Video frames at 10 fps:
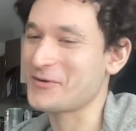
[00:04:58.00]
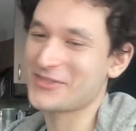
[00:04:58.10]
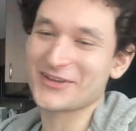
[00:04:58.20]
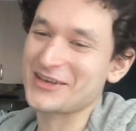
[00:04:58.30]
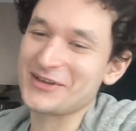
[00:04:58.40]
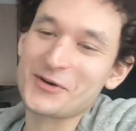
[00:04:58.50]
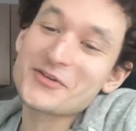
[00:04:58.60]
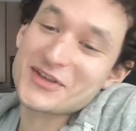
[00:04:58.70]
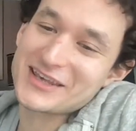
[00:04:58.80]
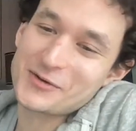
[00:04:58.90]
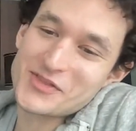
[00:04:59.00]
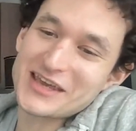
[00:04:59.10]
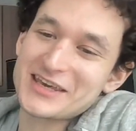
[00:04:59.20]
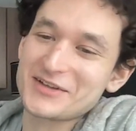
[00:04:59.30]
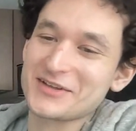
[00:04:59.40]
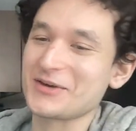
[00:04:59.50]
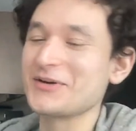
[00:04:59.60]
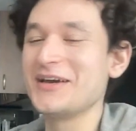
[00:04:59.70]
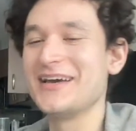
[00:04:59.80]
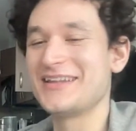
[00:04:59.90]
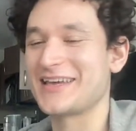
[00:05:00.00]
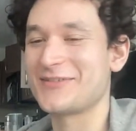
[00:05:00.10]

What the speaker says: they kill you. They give you